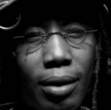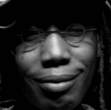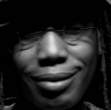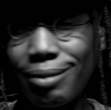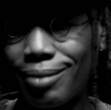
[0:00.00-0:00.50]
And I
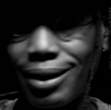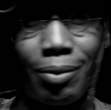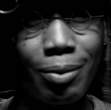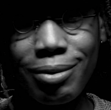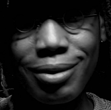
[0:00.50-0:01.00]
was like, wait,
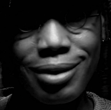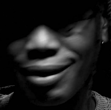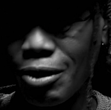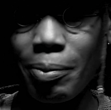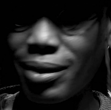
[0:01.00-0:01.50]
who's the
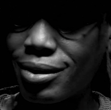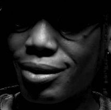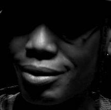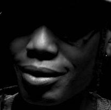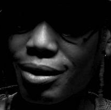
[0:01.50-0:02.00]
therapist?
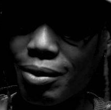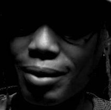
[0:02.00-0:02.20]
So, ain't